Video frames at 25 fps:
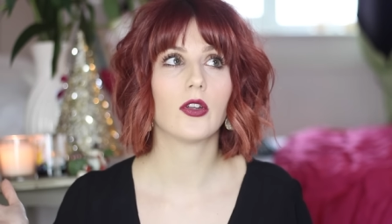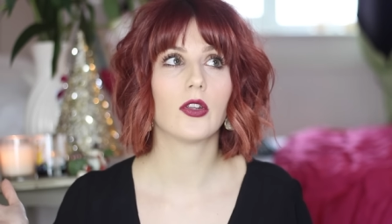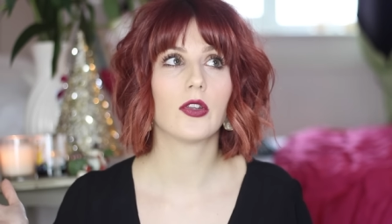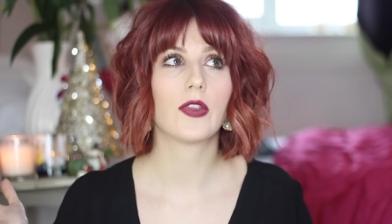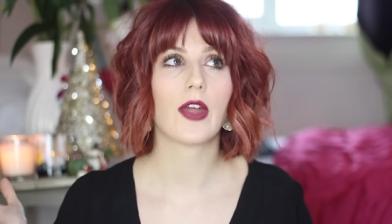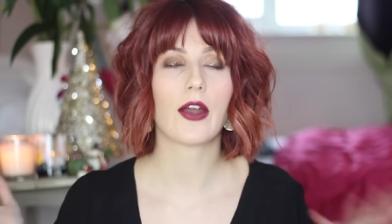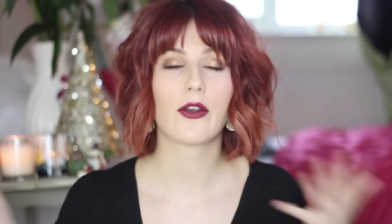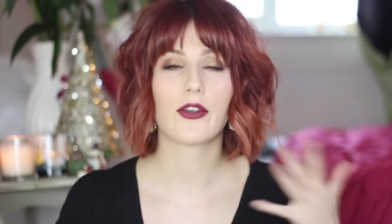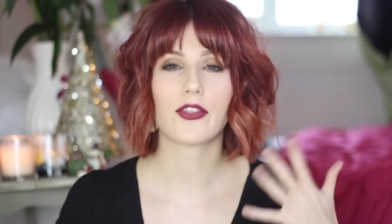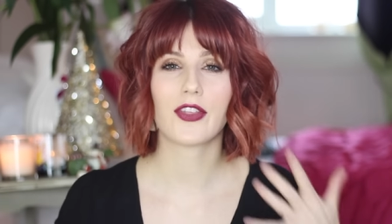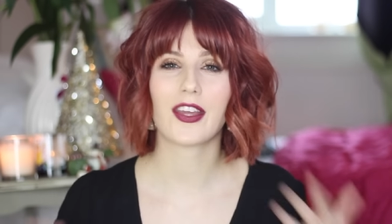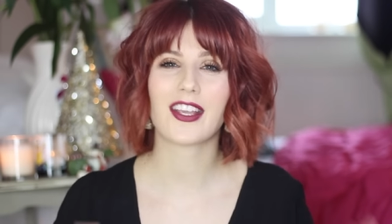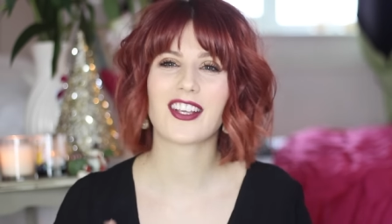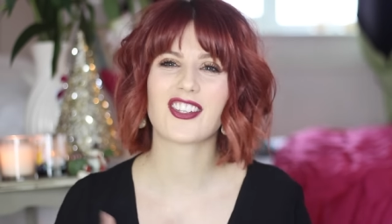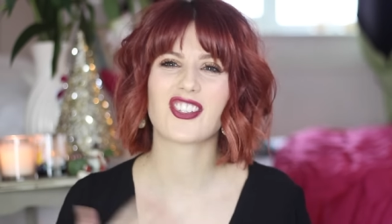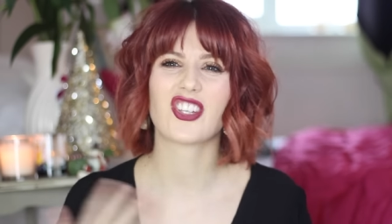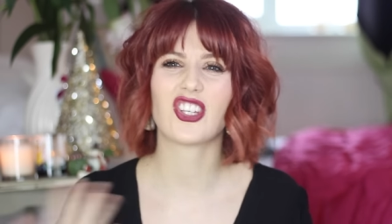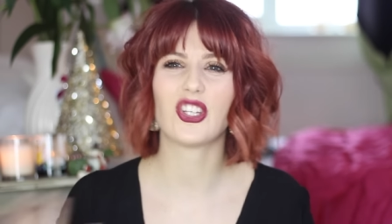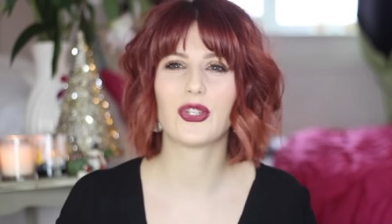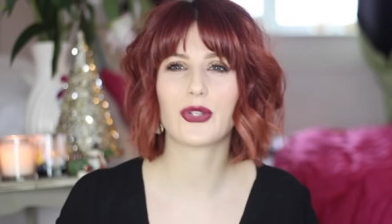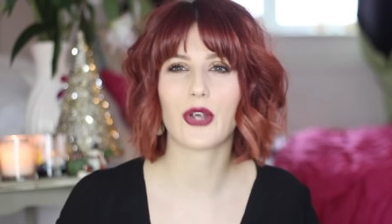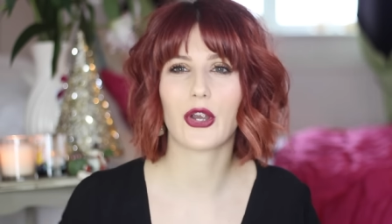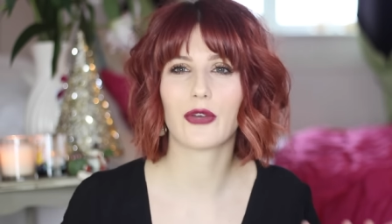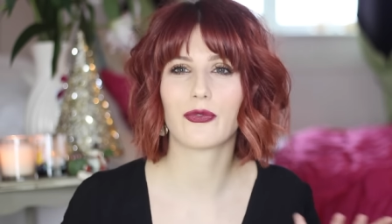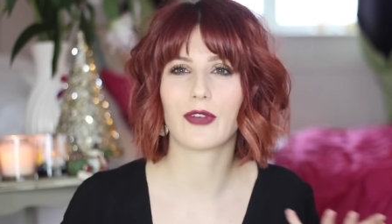there are things
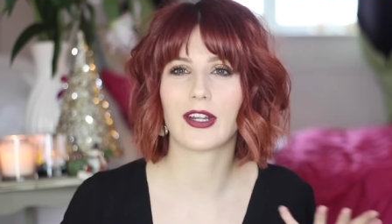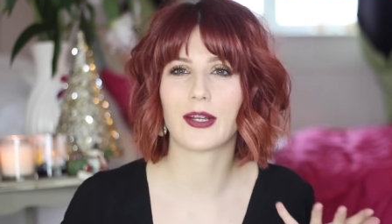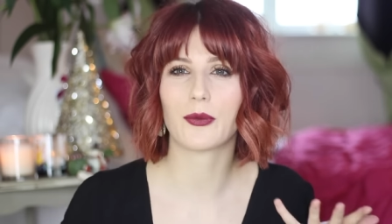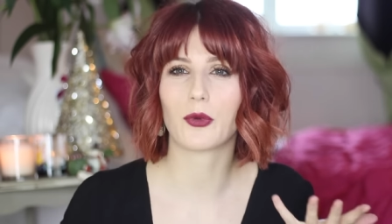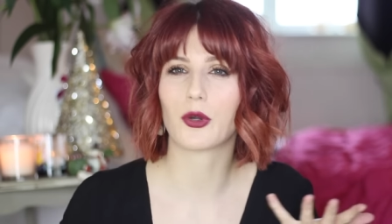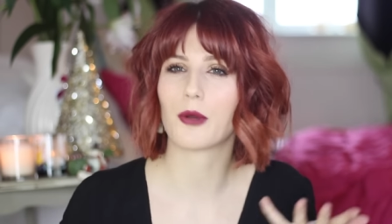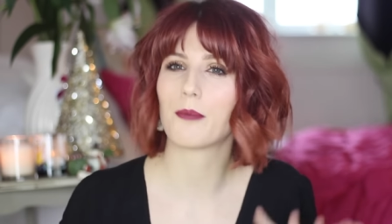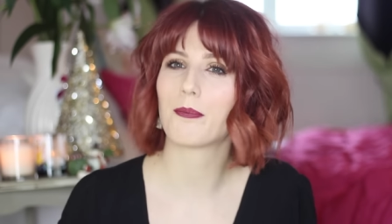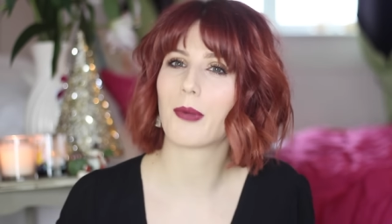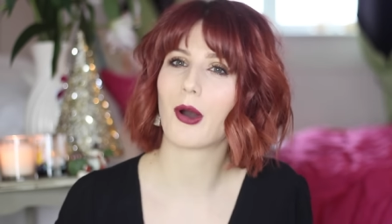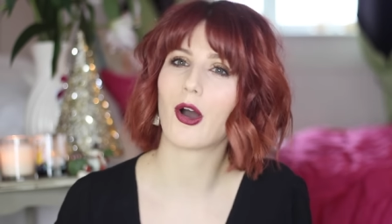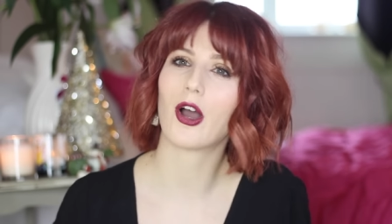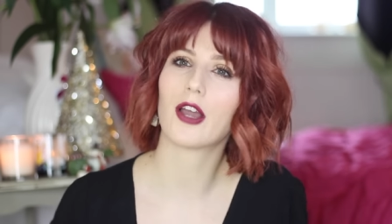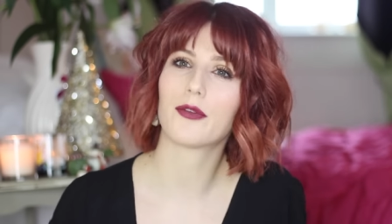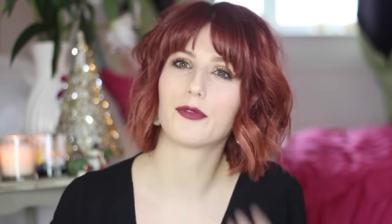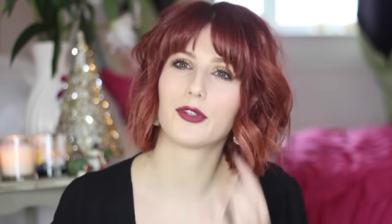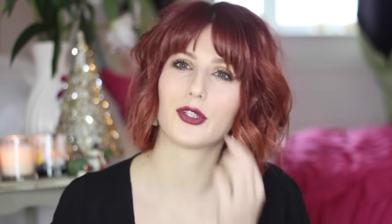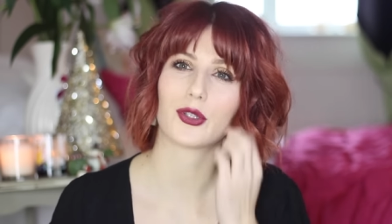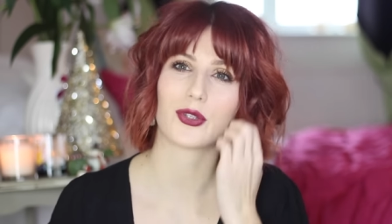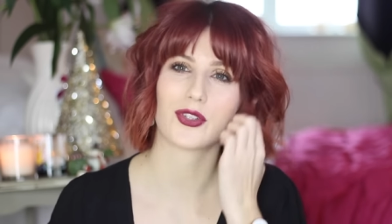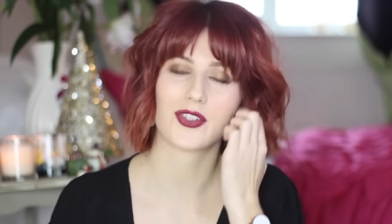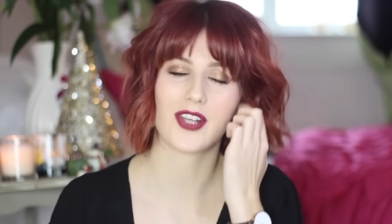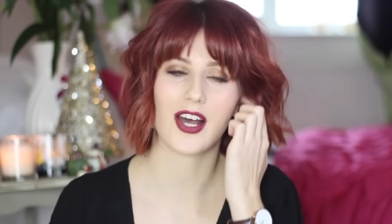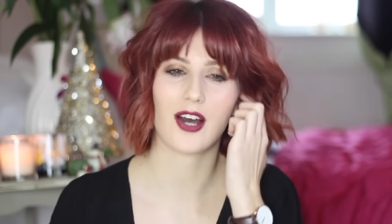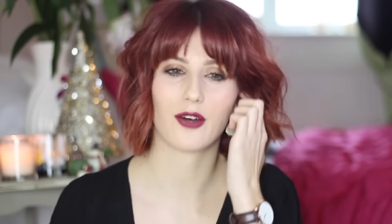that you don't really want to buy
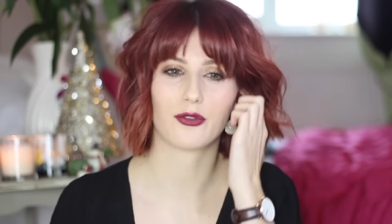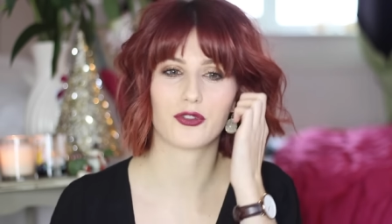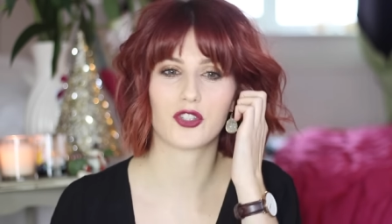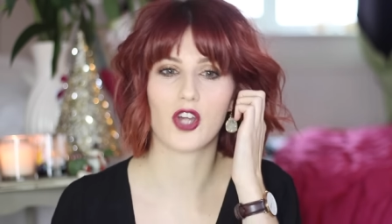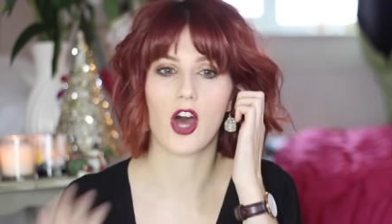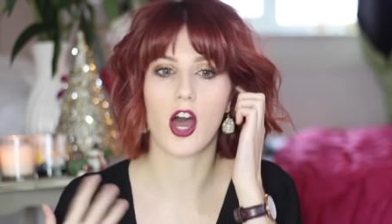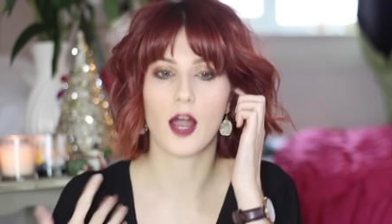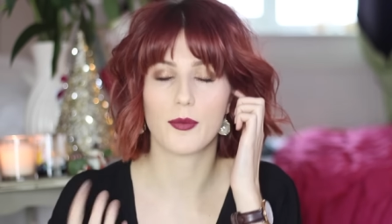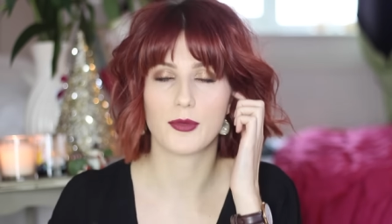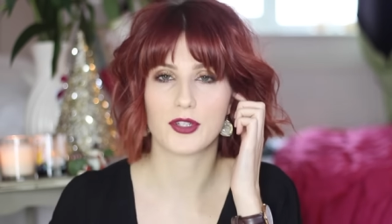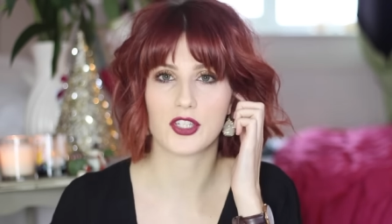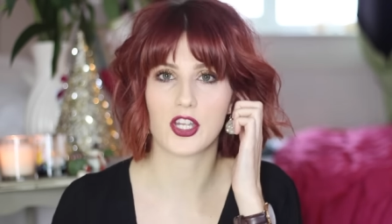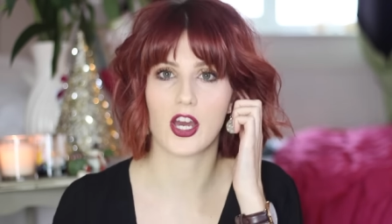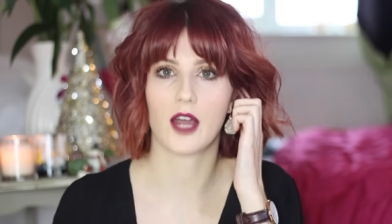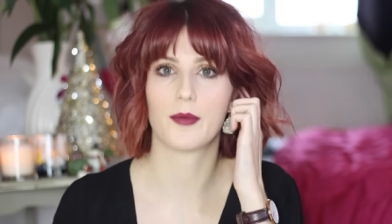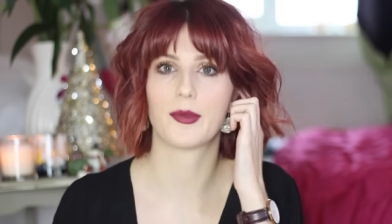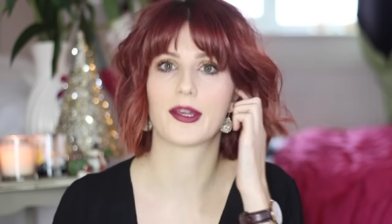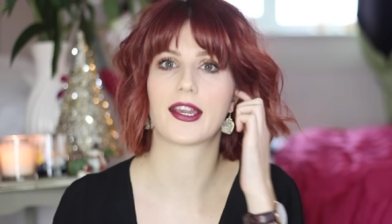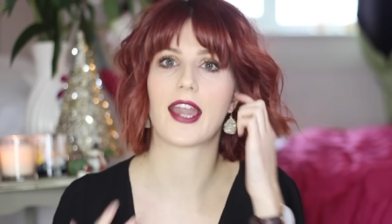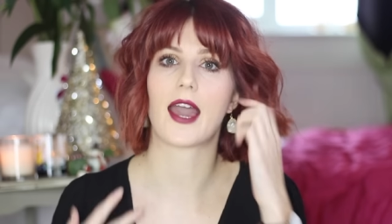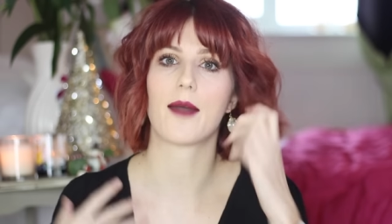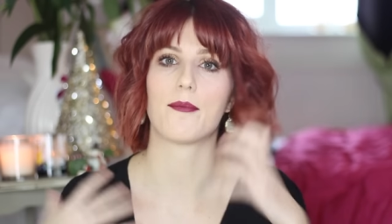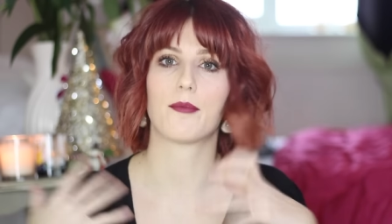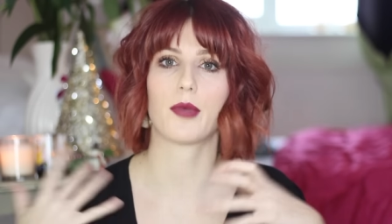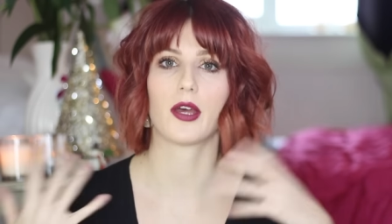for yourself time and time
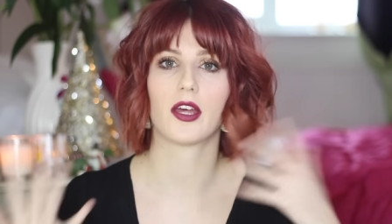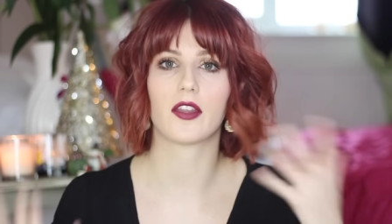again,